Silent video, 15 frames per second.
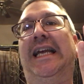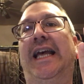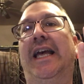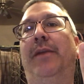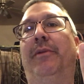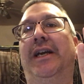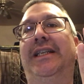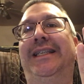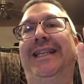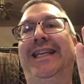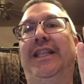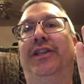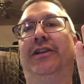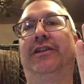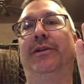And my
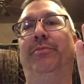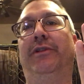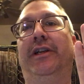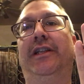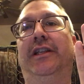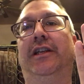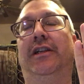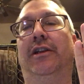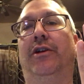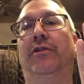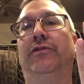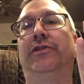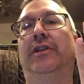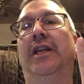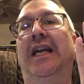teeth are completely
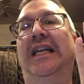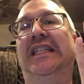closed.